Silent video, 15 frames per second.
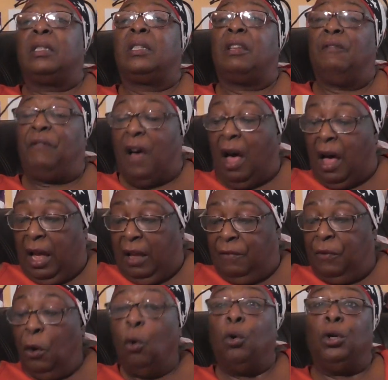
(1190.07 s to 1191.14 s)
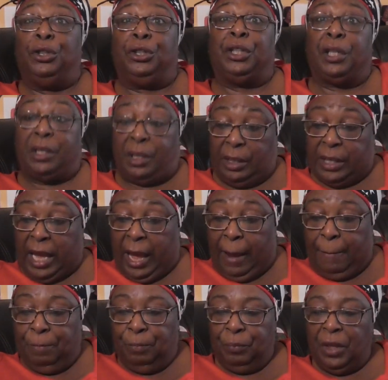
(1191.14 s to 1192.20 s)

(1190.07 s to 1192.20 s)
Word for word: survive on just that